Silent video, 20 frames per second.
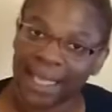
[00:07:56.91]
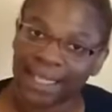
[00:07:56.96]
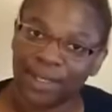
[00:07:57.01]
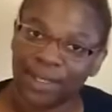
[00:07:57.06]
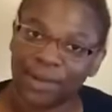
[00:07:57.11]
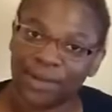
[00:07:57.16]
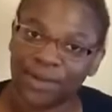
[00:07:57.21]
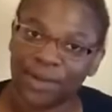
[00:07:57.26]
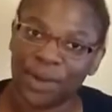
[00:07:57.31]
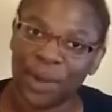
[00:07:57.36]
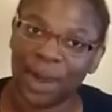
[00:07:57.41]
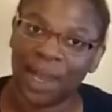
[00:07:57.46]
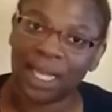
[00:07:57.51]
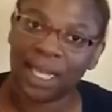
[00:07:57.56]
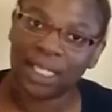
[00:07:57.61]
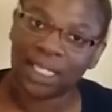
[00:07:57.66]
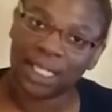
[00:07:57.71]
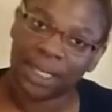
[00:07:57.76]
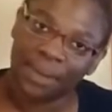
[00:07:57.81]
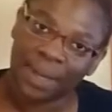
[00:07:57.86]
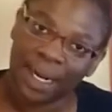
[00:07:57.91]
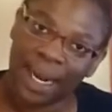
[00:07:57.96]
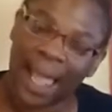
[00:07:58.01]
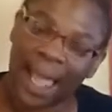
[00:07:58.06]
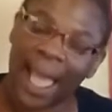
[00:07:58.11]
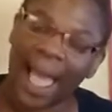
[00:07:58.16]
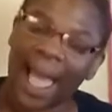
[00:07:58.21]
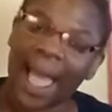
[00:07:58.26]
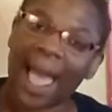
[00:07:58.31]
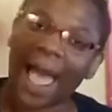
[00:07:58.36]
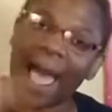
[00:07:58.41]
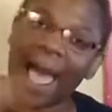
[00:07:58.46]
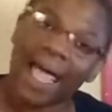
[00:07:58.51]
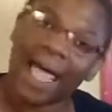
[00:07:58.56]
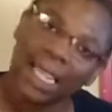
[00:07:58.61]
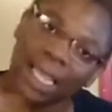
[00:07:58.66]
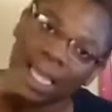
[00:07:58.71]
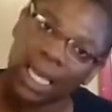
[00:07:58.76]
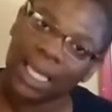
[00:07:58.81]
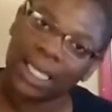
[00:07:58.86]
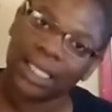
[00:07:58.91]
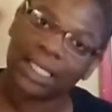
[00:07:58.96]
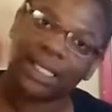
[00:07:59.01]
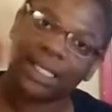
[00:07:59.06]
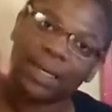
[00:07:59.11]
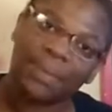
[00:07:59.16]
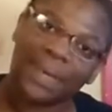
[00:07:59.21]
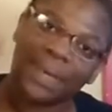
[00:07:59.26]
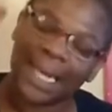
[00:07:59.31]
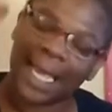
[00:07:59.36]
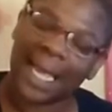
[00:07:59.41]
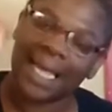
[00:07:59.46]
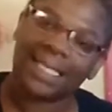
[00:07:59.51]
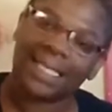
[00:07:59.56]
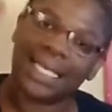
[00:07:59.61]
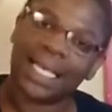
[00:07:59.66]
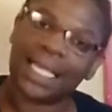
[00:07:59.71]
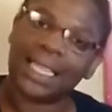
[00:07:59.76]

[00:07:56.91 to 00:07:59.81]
So if you are a Gemini, holla, Gemini's in